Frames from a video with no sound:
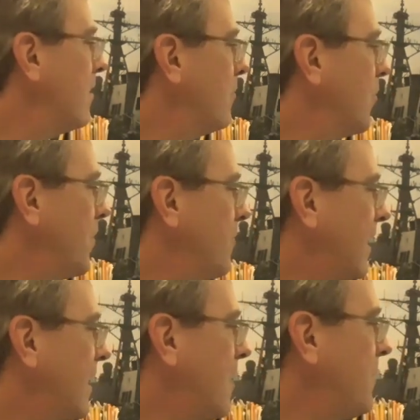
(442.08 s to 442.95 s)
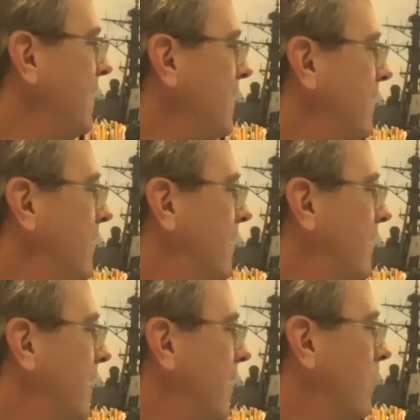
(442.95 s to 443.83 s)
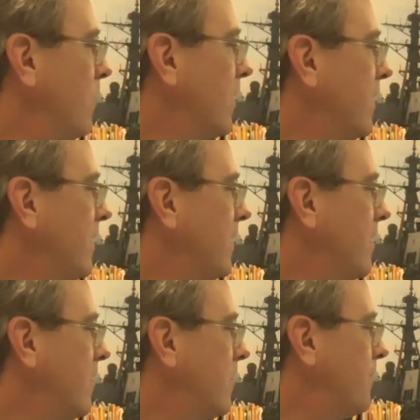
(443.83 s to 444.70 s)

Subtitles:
Print my copies and we're good to go.